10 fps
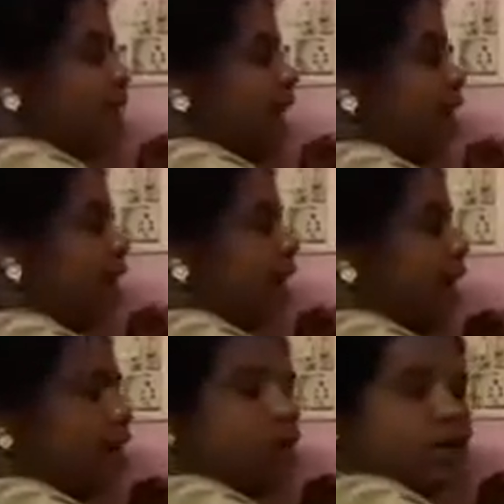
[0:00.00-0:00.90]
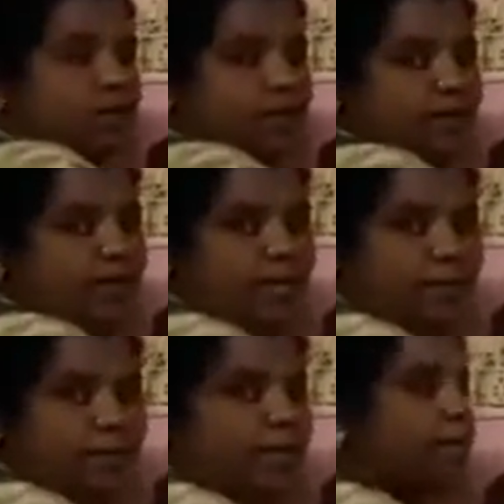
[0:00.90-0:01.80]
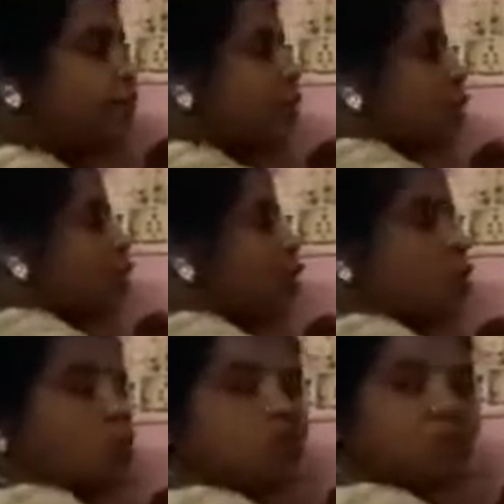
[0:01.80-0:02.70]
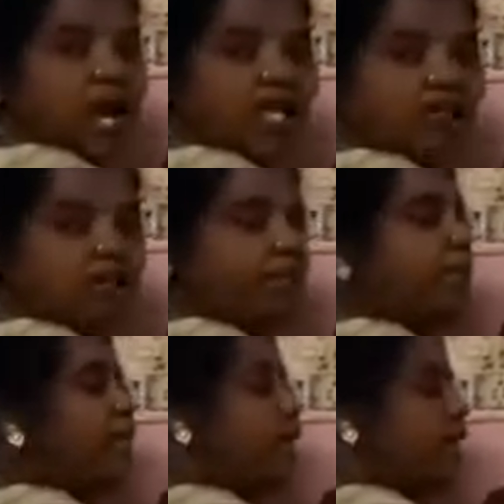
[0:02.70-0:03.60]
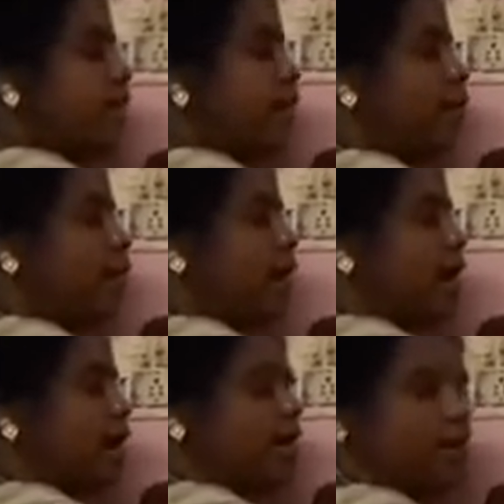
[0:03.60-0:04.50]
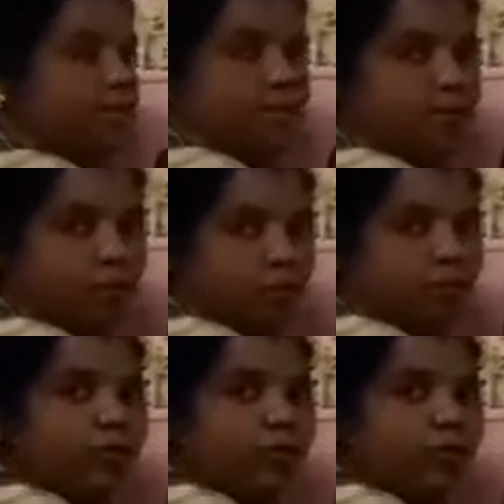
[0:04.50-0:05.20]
and the other one will be a B. So whose mass will be m1 and m2.